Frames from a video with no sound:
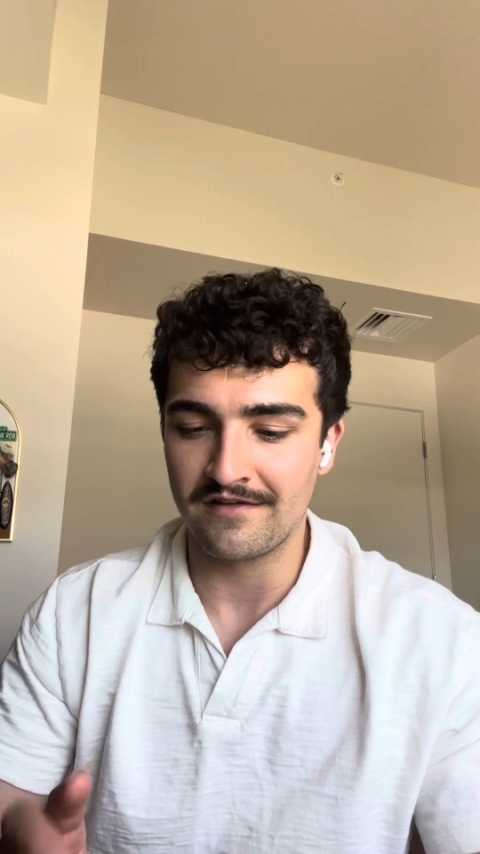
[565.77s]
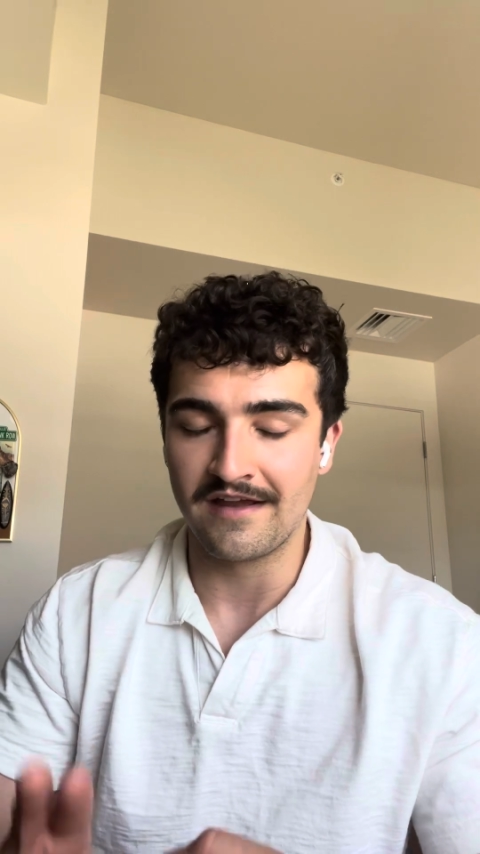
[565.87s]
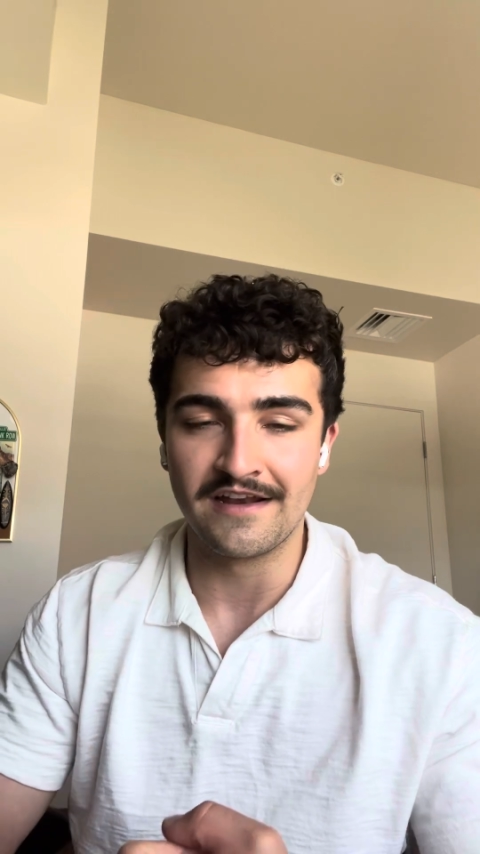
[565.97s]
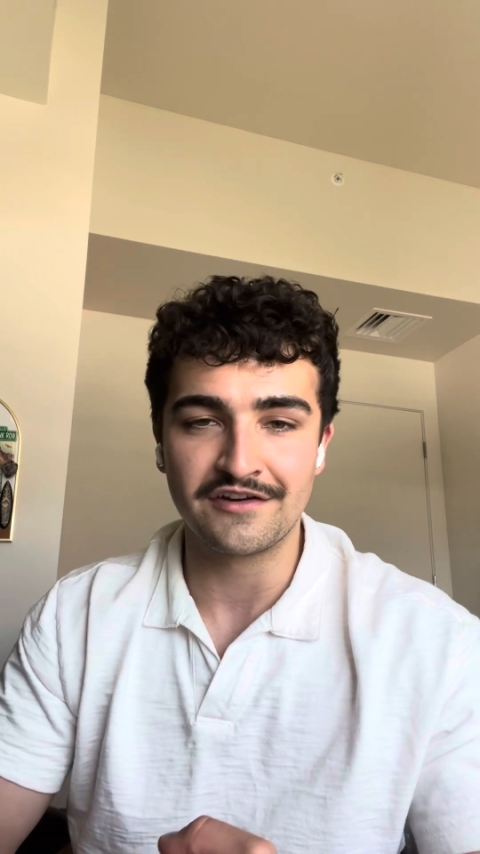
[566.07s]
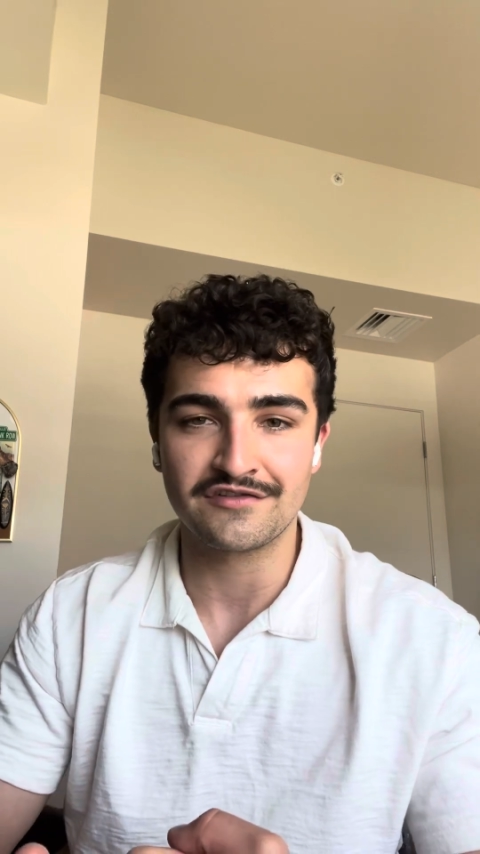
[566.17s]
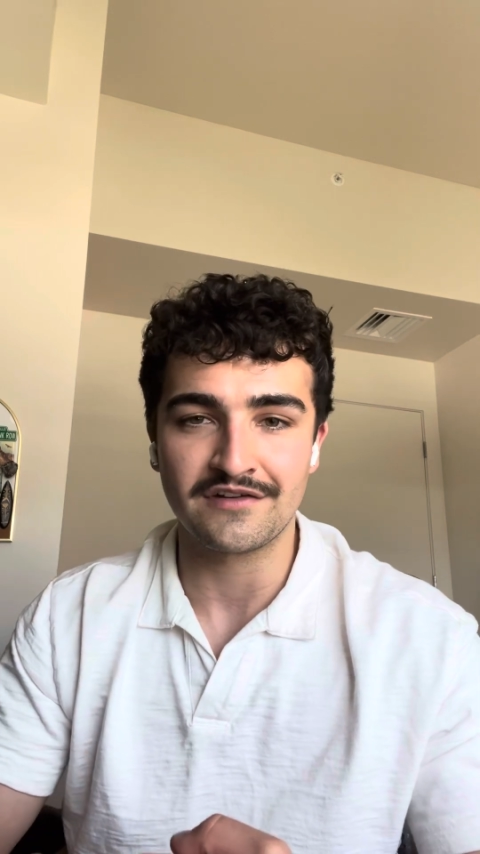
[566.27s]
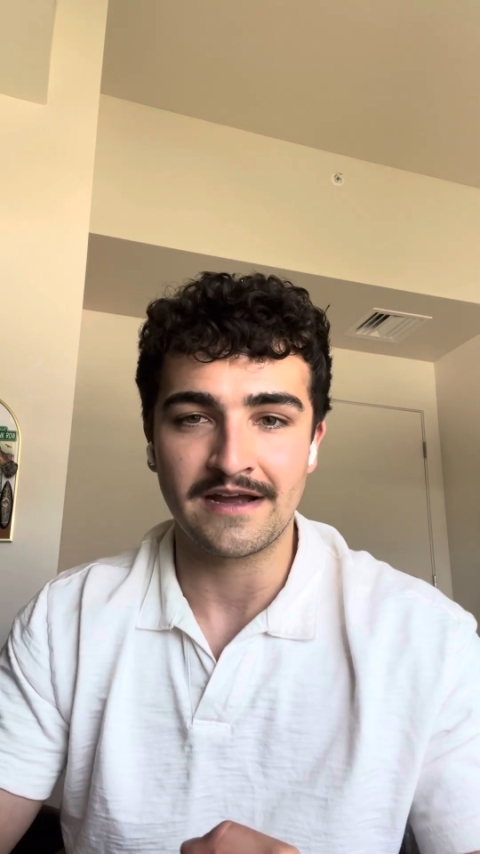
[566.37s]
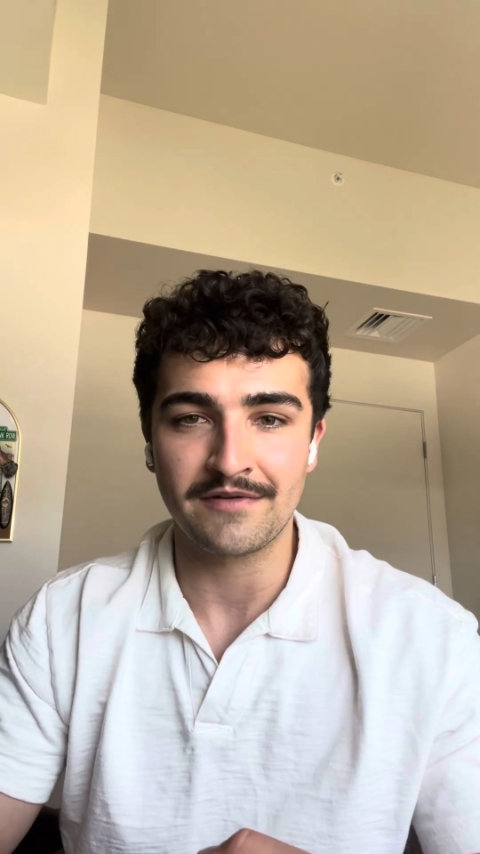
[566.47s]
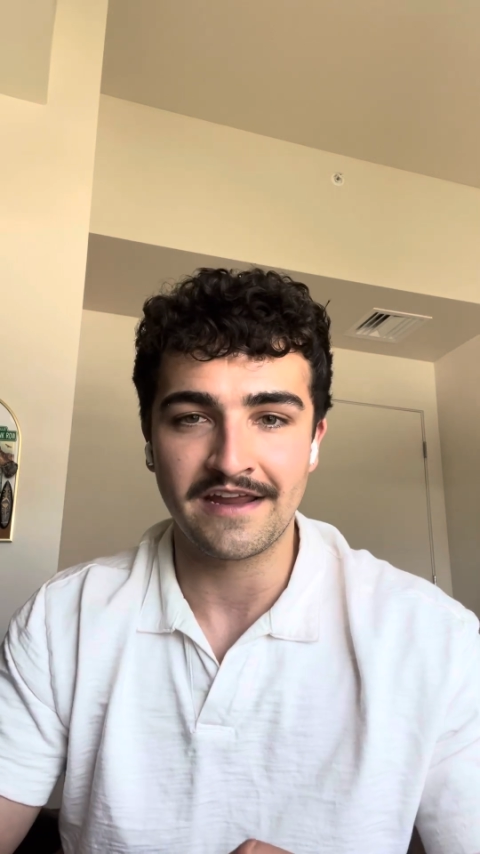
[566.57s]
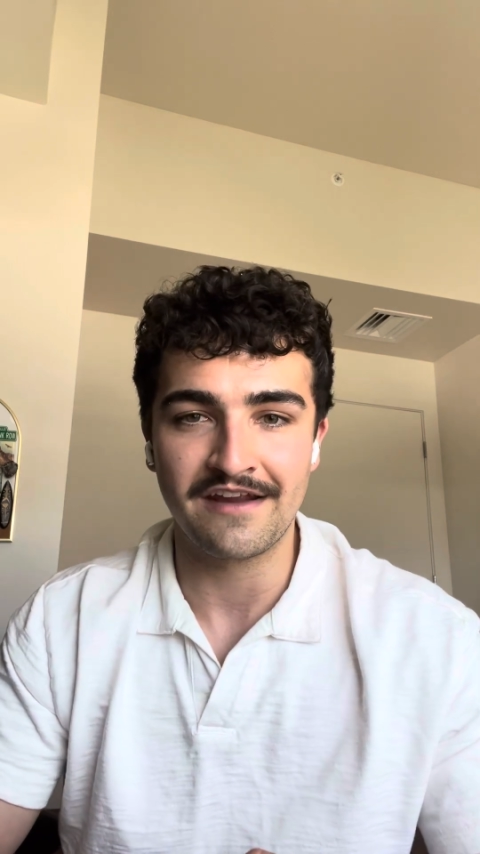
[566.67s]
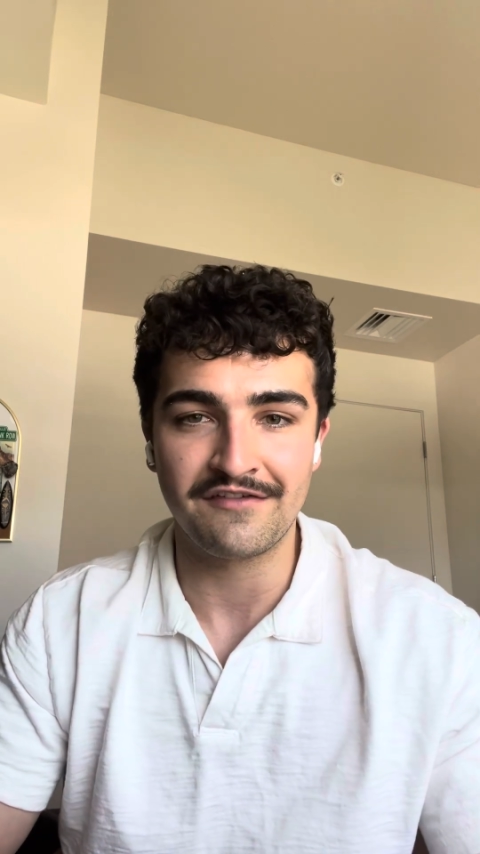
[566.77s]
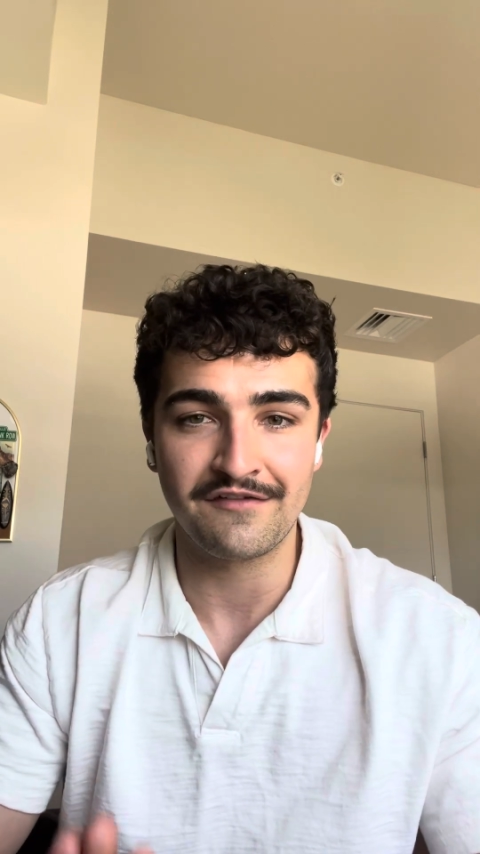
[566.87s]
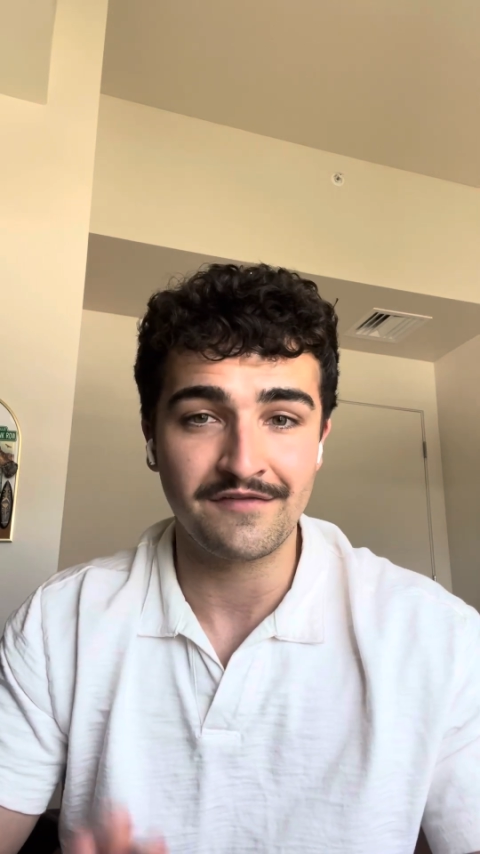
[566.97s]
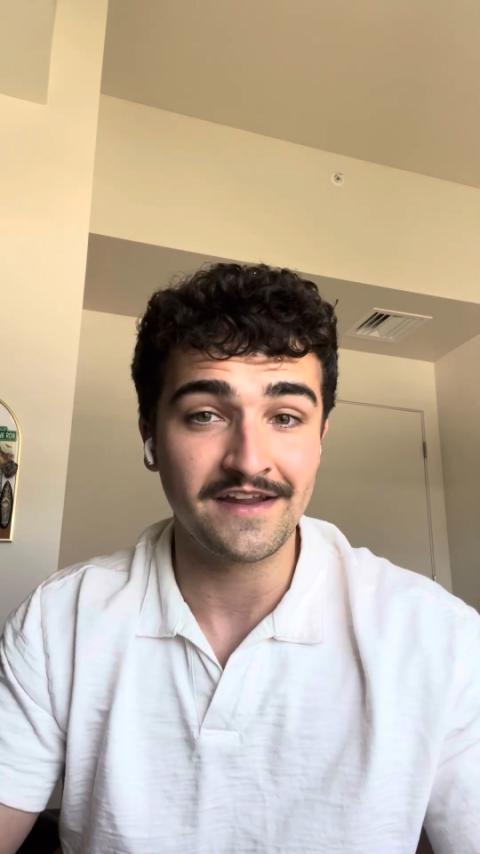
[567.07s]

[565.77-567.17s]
initial application fee,